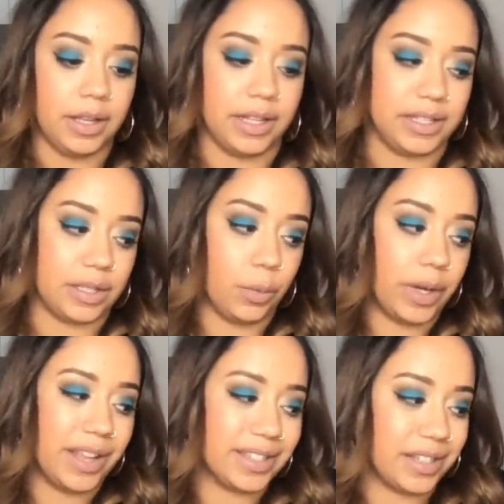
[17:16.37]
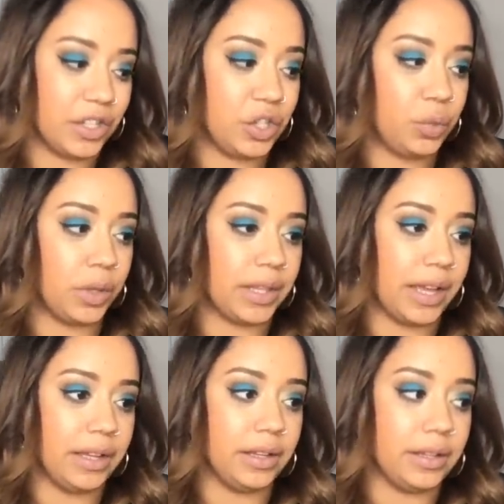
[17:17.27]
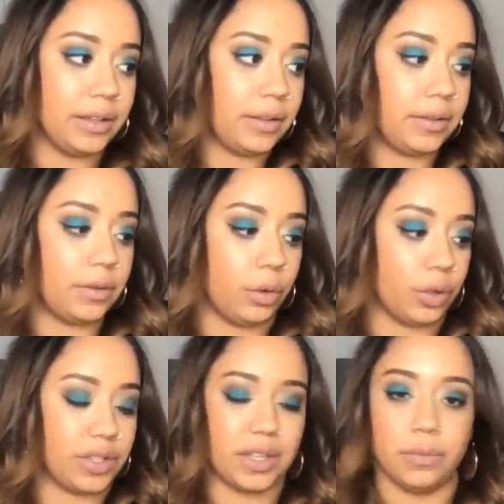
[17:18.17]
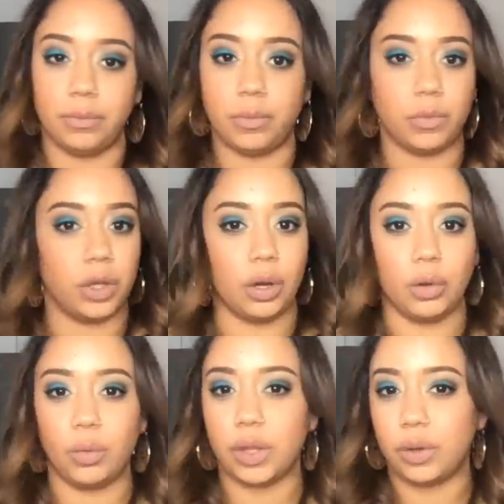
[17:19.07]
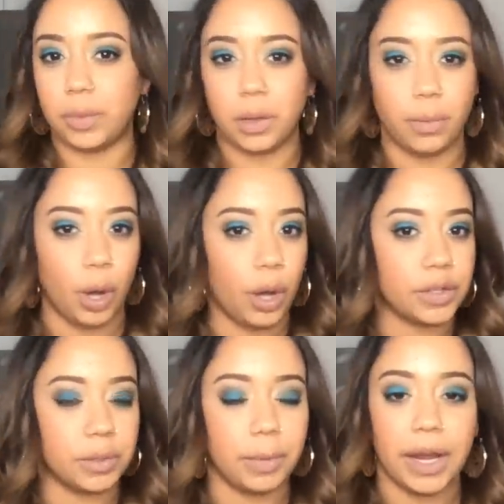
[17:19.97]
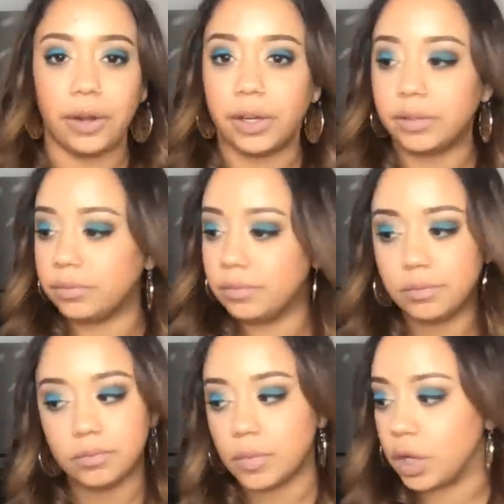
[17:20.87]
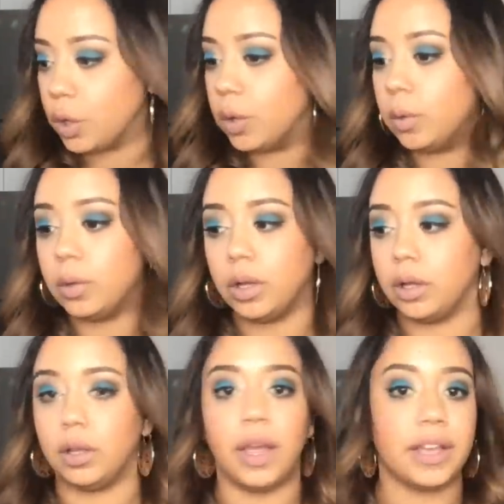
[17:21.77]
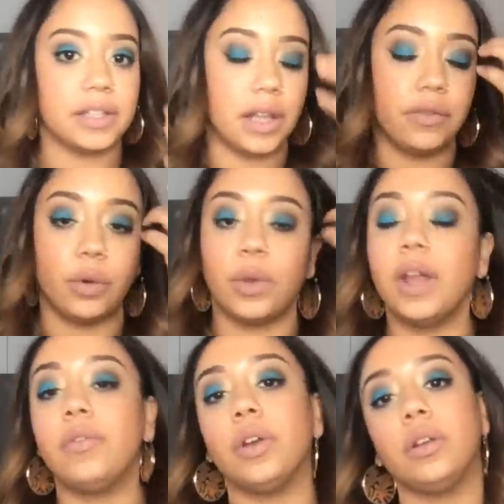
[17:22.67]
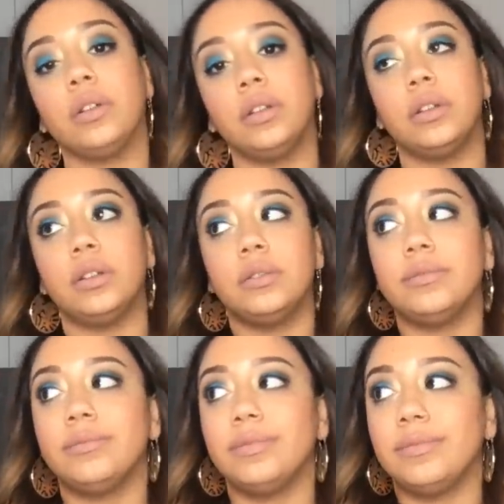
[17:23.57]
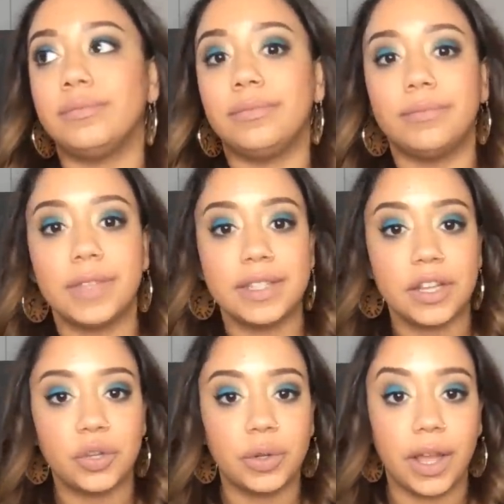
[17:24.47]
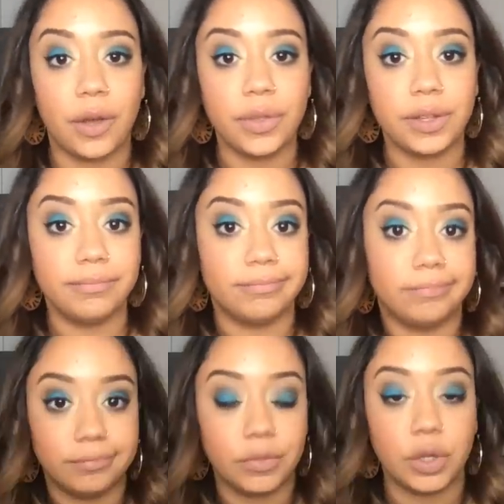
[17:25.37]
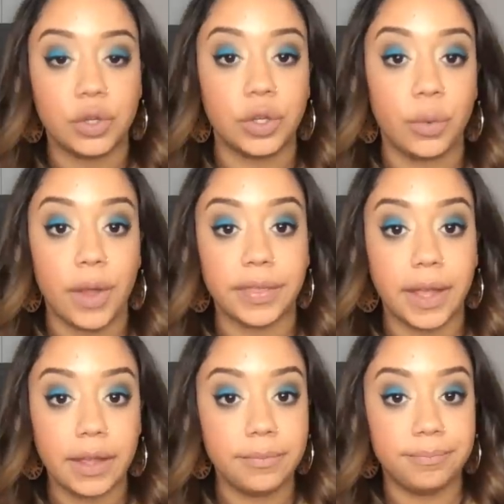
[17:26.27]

and someone has an issue with that, or some, you know, whether it be a boss, a parent, you know, uh, ex lover, whatever, is that truly healthy? Do you truly want that?